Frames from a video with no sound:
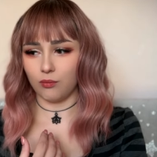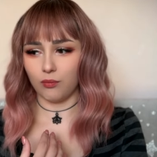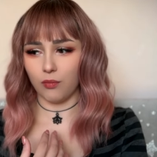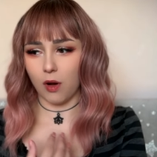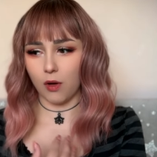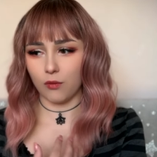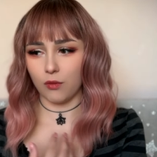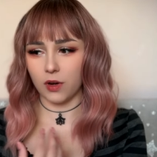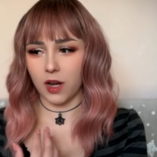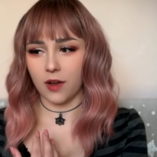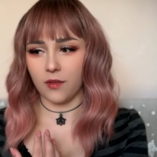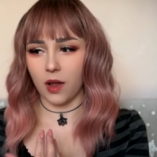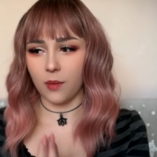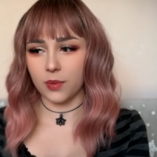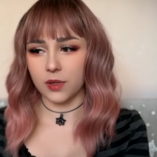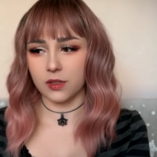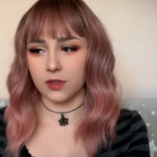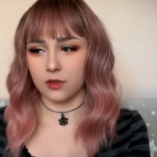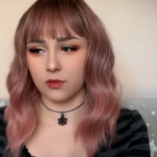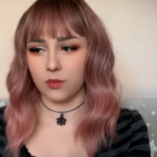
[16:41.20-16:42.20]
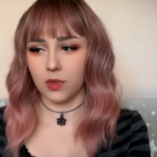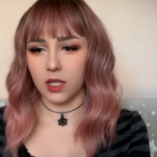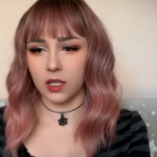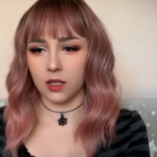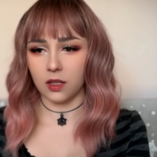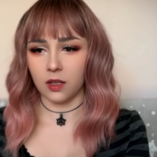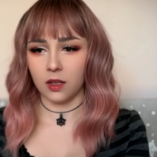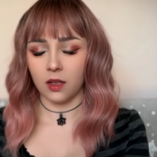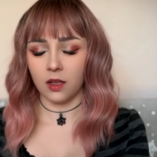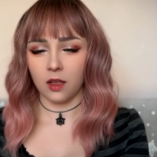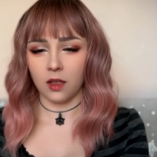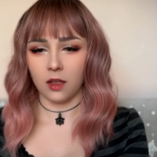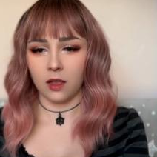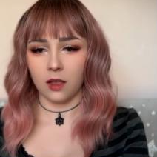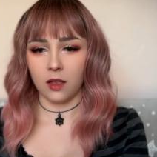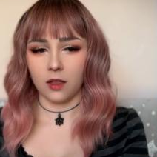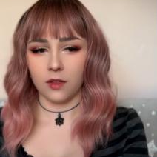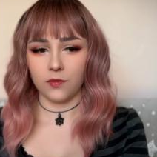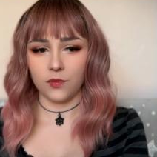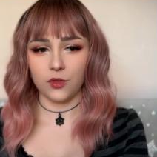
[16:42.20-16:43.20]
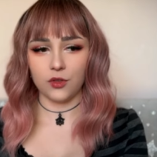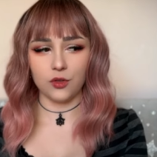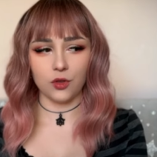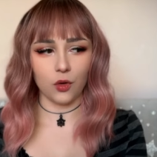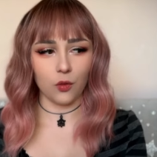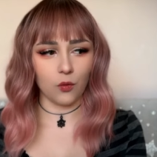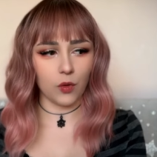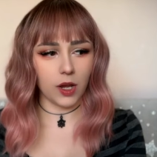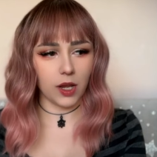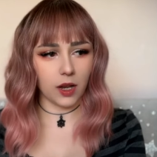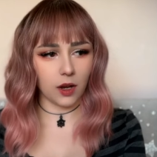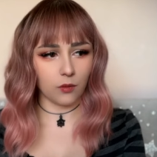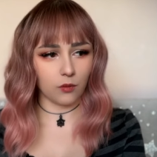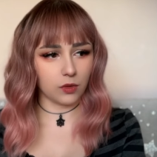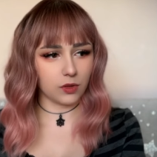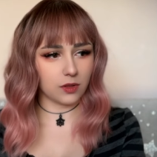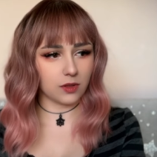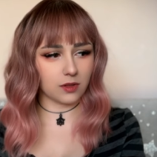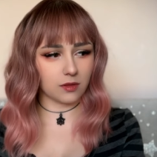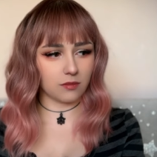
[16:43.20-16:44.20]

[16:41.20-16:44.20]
what would have happened to me, there's no way I would